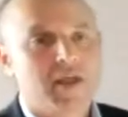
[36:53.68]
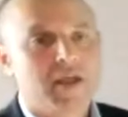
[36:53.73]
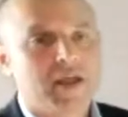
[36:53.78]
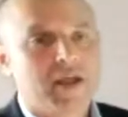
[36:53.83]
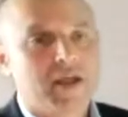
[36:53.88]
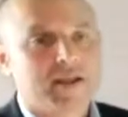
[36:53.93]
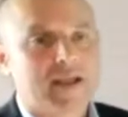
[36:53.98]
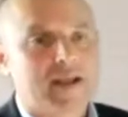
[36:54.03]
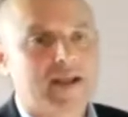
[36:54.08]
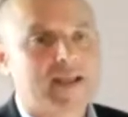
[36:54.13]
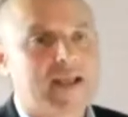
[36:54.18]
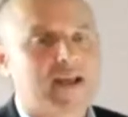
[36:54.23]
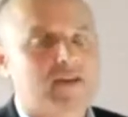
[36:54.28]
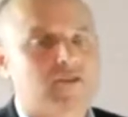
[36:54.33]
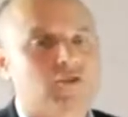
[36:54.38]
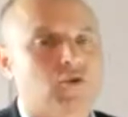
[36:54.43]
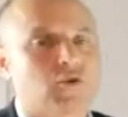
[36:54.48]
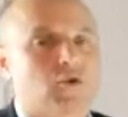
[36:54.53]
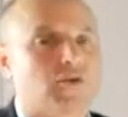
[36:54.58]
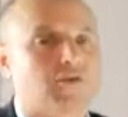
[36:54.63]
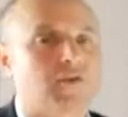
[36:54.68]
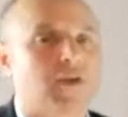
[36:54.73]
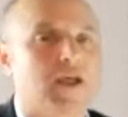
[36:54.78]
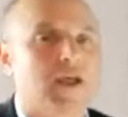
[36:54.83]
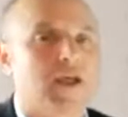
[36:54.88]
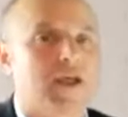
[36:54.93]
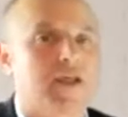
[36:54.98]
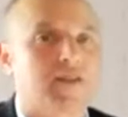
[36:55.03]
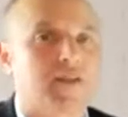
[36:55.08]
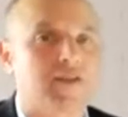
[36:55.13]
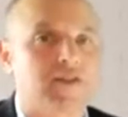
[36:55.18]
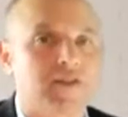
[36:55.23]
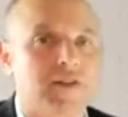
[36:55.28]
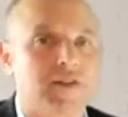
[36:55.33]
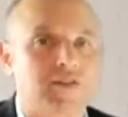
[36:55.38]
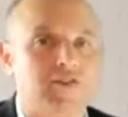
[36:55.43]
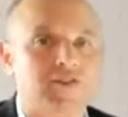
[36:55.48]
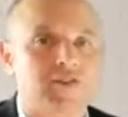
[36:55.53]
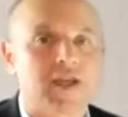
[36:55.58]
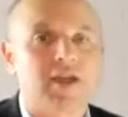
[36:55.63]
Getting outdoors. The
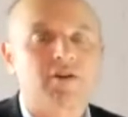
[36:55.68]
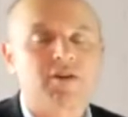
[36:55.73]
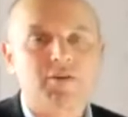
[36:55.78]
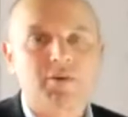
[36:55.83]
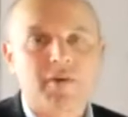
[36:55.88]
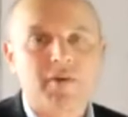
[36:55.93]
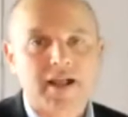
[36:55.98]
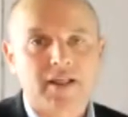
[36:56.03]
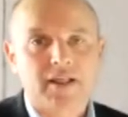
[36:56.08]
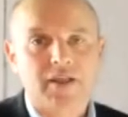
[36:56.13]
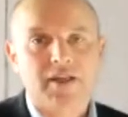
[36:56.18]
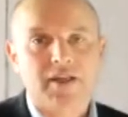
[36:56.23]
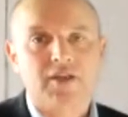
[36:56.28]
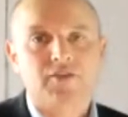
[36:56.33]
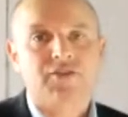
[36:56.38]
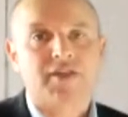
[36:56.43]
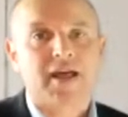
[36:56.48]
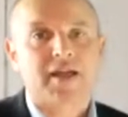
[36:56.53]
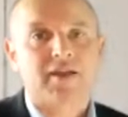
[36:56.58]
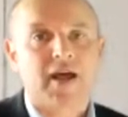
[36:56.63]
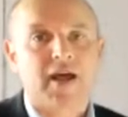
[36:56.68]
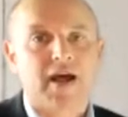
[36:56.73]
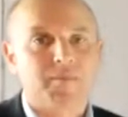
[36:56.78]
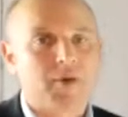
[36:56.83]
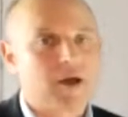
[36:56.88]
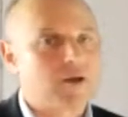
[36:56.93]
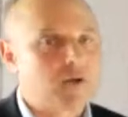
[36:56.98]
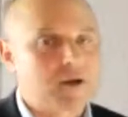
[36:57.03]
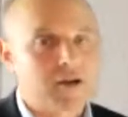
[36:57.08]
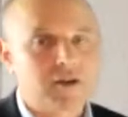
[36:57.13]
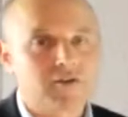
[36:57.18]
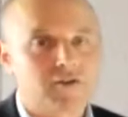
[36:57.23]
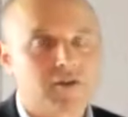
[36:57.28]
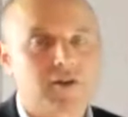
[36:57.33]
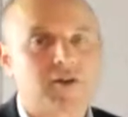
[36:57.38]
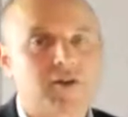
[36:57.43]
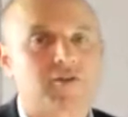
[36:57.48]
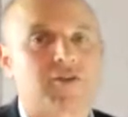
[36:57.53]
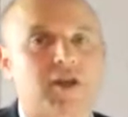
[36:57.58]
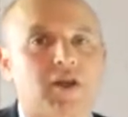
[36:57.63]
scary reality is that I read a
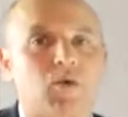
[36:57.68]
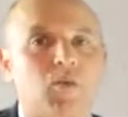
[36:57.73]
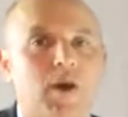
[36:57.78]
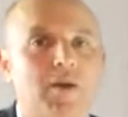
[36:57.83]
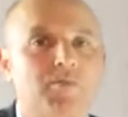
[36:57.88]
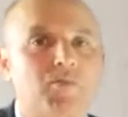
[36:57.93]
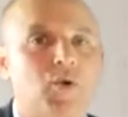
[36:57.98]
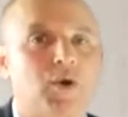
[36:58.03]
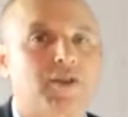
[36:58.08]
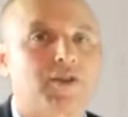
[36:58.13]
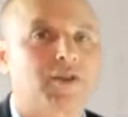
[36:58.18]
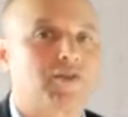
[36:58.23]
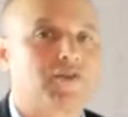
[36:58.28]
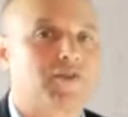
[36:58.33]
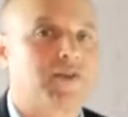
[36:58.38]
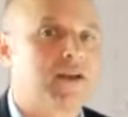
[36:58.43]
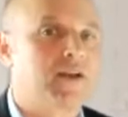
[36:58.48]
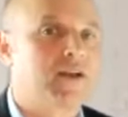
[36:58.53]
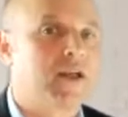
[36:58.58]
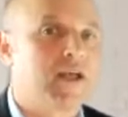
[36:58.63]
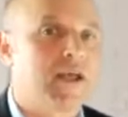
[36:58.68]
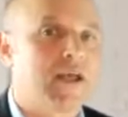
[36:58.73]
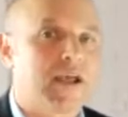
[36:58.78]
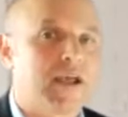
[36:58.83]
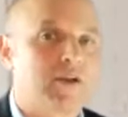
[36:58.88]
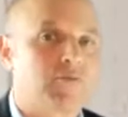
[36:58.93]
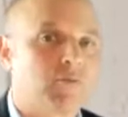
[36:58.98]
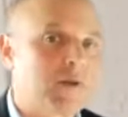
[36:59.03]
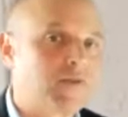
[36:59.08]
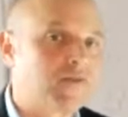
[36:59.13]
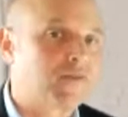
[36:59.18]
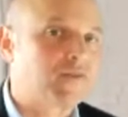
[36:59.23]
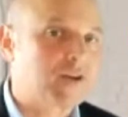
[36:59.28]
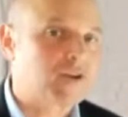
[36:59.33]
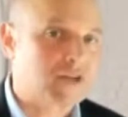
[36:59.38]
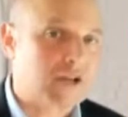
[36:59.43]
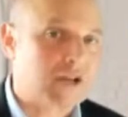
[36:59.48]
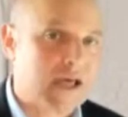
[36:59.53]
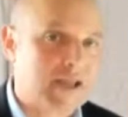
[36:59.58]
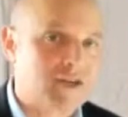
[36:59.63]
statistic at one point that said in
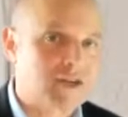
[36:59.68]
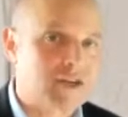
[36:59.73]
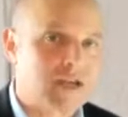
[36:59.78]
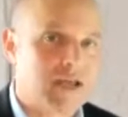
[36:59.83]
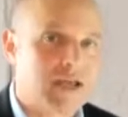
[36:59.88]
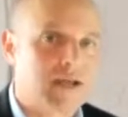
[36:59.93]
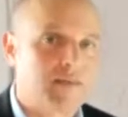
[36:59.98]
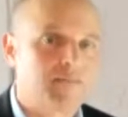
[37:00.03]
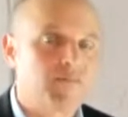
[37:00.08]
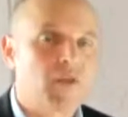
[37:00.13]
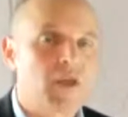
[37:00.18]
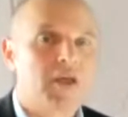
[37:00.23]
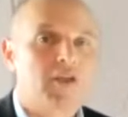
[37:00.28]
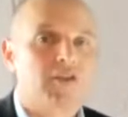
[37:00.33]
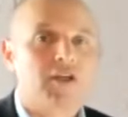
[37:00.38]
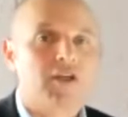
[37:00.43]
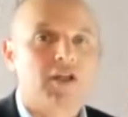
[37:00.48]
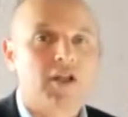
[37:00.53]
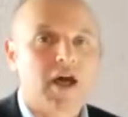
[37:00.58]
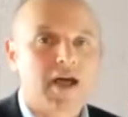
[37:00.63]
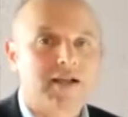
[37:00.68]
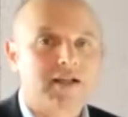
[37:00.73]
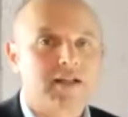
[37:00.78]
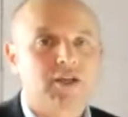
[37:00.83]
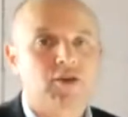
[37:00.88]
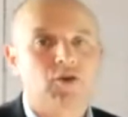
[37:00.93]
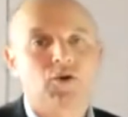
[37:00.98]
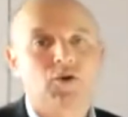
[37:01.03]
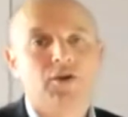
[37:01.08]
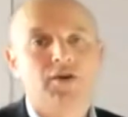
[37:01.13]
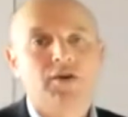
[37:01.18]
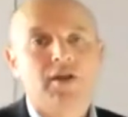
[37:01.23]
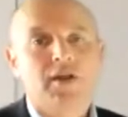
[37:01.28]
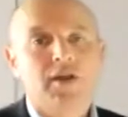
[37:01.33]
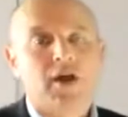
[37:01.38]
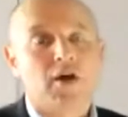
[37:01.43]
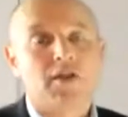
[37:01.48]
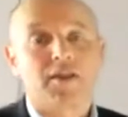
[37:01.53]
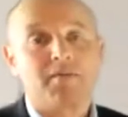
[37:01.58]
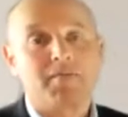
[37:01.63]
residential aged care, the likelihood
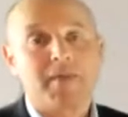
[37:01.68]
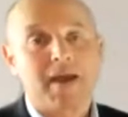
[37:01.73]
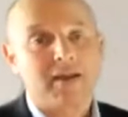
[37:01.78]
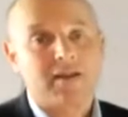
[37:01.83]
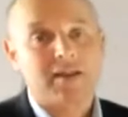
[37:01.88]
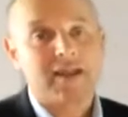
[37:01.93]
or the